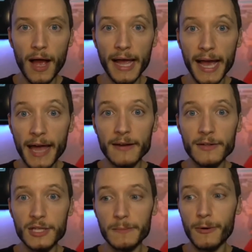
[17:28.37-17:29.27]

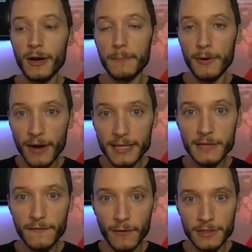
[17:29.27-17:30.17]
again, supporting
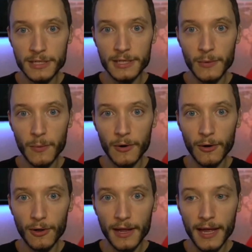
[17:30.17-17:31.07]
progressive forces in the
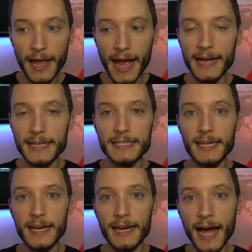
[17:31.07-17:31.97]
world as
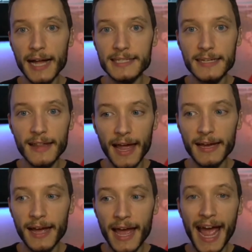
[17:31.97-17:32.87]

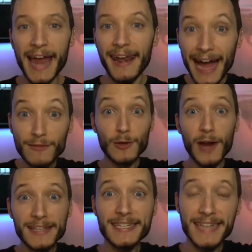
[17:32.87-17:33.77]
Nazi-like, and not the
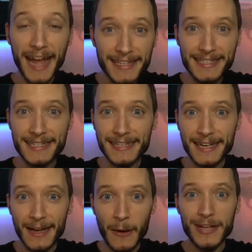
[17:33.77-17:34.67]
United States,
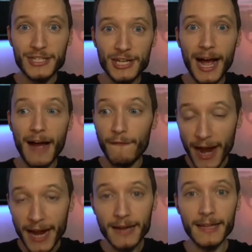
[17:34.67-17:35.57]
which
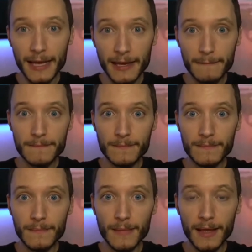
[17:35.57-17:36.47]
frankly,
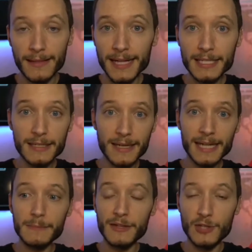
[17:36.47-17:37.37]
not
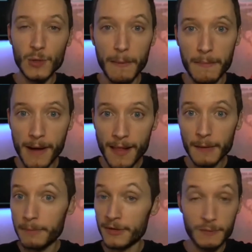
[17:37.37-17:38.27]
to be too
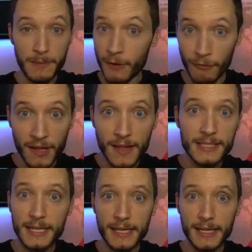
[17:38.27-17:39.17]
hyperbolic, but just being
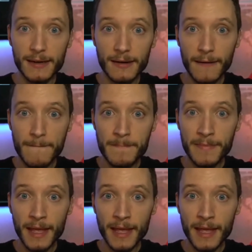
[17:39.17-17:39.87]
realistic here,